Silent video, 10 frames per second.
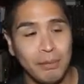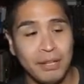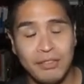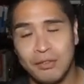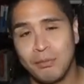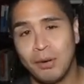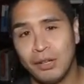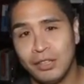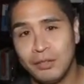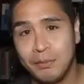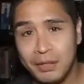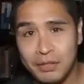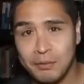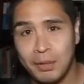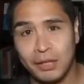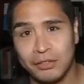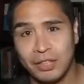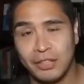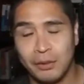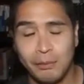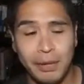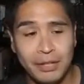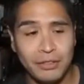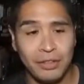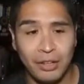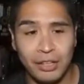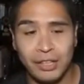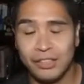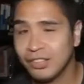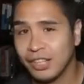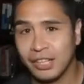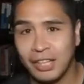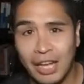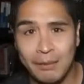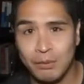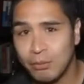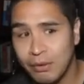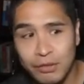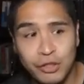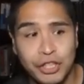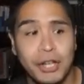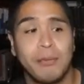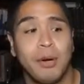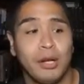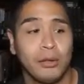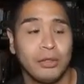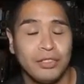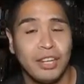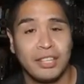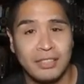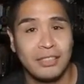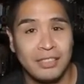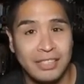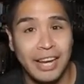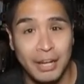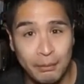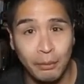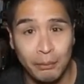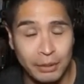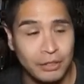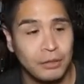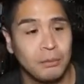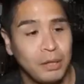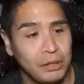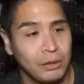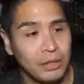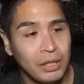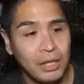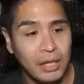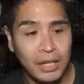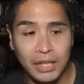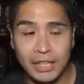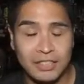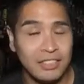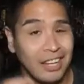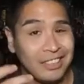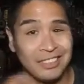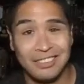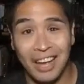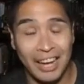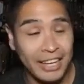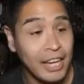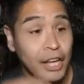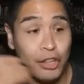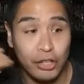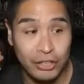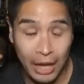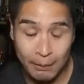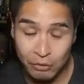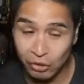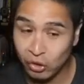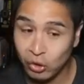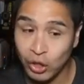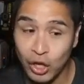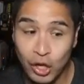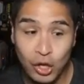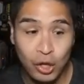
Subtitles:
business models that they're based on is going to collapse. The revenue share model is not a sustainable business model. It is not designed. There is absolutely